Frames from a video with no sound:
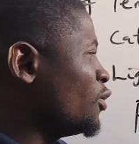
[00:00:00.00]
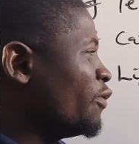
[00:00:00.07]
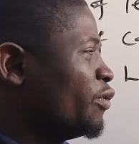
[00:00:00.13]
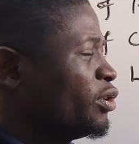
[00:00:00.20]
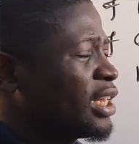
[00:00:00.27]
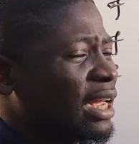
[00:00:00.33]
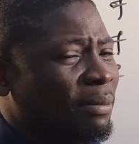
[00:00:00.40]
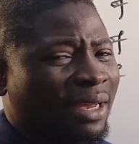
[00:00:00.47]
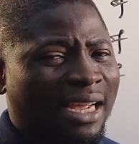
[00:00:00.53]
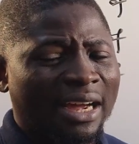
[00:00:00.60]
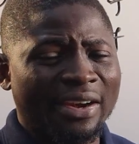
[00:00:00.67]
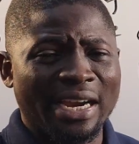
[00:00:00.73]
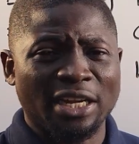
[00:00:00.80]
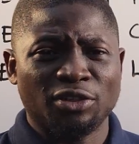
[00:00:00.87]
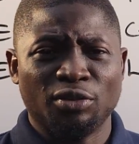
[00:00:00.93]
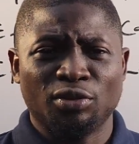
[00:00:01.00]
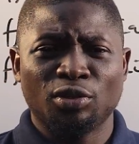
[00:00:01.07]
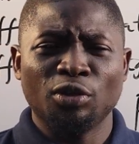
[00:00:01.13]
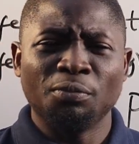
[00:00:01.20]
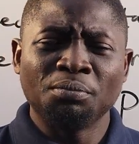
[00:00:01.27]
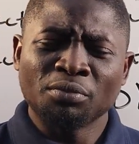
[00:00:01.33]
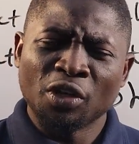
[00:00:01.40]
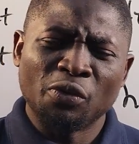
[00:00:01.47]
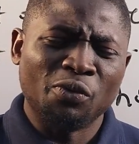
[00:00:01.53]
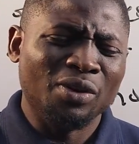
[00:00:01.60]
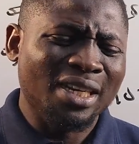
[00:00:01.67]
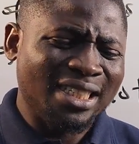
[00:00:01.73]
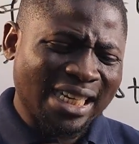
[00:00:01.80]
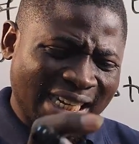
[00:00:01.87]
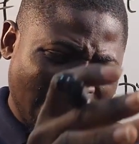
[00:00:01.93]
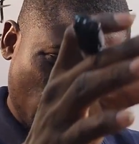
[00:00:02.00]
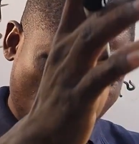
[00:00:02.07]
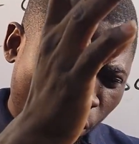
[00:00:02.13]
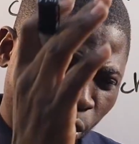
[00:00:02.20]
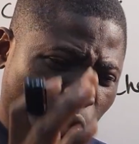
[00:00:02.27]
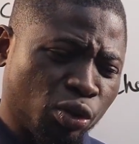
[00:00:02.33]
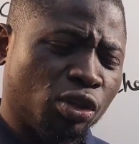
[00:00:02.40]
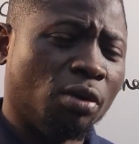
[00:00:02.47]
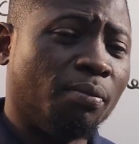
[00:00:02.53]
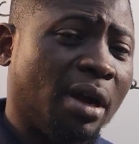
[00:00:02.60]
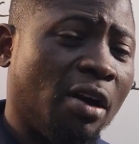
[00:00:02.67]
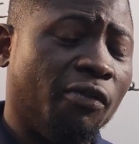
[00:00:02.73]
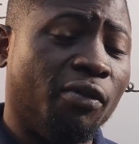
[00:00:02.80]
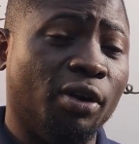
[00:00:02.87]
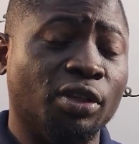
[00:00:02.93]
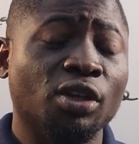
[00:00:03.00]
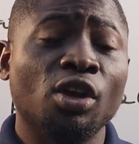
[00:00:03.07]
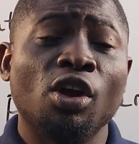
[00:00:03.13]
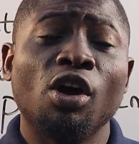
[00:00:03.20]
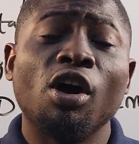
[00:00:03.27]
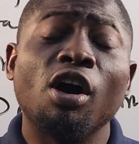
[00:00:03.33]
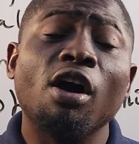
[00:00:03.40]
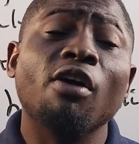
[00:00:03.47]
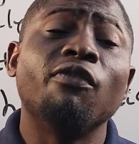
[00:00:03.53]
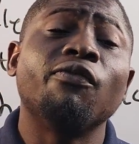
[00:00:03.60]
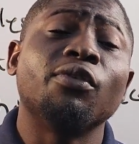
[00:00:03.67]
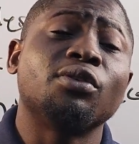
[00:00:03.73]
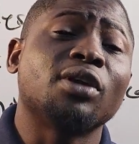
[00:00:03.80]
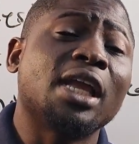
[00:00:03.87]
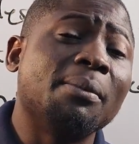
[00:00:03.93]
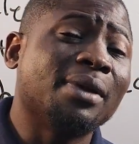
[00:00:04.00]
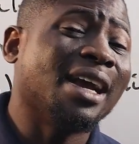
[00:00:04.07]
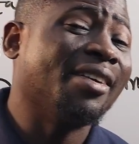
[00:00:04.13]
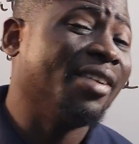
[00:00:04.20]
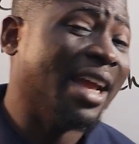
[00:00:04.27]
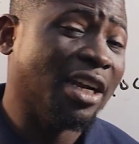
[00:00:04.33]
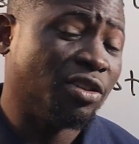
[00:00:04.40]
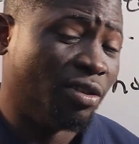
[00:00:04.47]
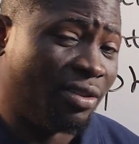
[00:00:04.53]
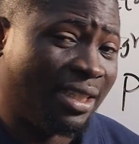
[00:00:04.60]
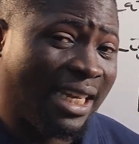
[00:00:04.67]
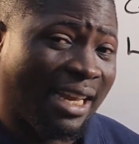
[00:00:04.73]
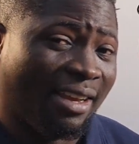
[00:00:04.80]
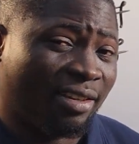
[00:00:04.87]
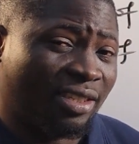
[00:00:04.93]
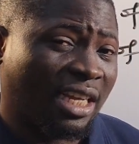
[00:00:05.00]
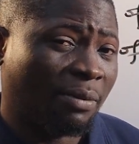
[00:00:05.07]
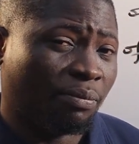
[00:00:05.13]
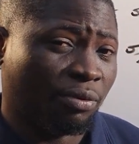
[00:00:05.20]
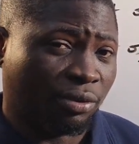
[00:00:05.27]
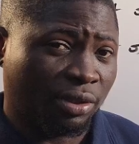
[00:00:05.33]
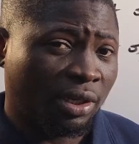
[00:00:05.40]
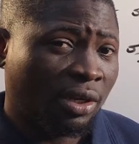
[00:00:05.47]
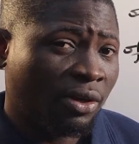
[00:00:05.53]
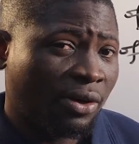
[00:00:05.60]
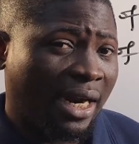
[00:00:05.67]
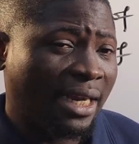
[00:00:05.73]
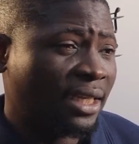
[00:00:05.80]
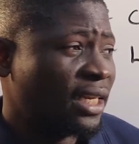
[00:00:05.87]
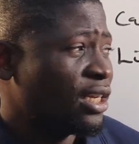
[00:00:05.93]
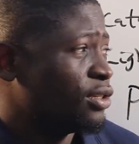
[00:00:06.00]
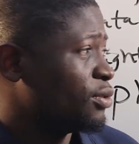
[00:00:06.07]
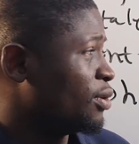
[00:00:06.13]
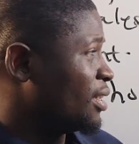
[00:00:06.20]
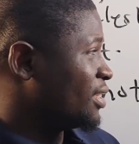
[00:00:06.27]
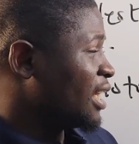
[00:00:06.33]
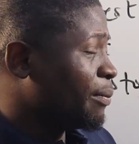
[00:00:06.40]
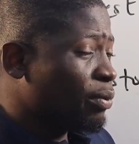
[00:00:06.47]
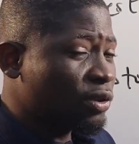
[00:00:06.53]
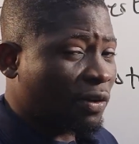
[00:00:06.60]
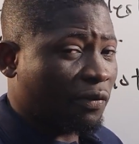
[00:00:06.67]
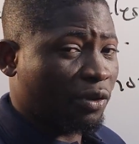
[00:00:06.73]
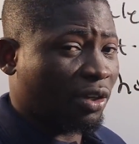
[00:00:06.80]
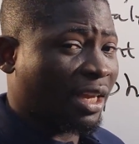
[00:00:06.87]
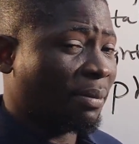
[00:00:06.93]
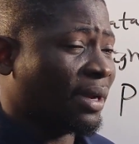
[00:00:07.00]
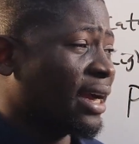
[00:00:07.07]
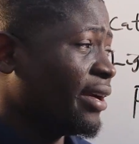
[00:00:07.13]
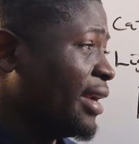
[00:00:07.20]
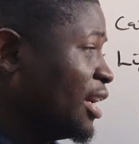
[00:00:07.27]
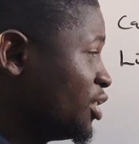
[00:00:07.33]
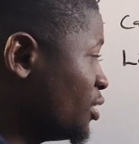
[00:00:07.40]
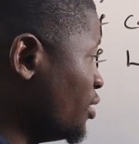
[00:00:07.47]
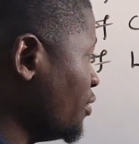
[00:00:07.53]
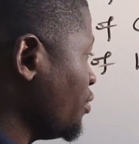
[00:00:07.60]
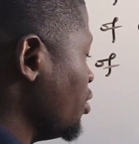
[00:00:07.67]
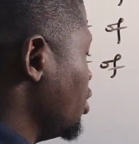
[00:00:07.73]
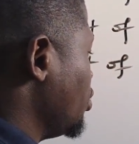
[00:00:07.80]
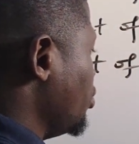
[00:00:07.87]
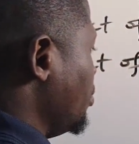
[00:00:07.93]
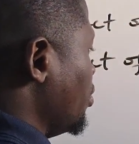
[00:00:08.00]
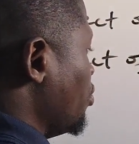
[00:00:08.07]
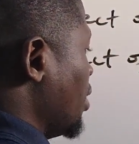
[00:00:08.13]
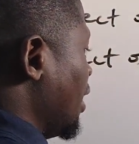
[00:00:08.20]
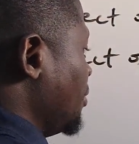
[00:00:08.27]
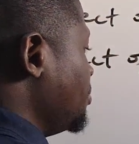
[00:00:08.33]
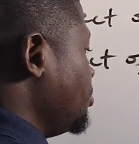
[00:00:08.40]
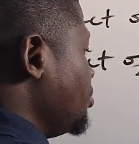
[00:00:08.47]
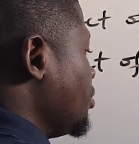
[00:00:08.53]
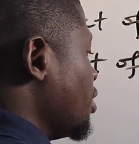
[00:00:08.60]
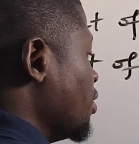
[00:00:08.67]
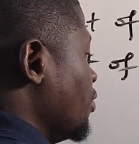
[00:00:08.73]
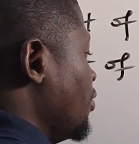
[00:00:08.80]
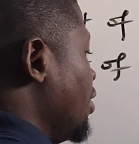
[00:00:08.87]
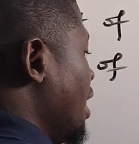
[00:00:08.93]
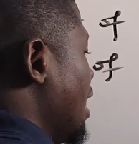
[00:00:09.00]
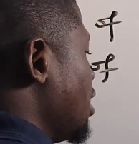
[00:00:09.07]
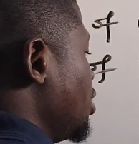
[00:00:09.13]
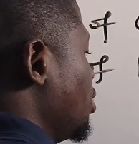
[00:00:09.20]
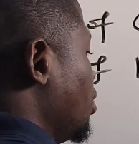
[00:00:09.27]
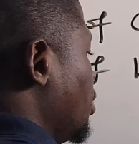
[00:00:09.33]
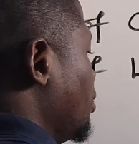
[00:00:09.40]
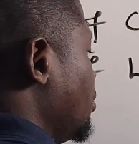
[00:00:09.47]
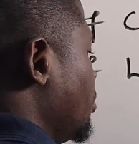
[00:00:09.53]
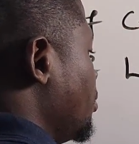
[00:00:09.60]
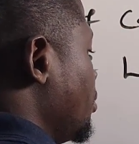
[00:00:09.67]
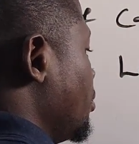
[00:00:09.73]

To photochemical reactions. So we listed a whole number of what? Of photochemical reactions there, examples, right? So examples of photochemical reaction, of course, would be one, reaction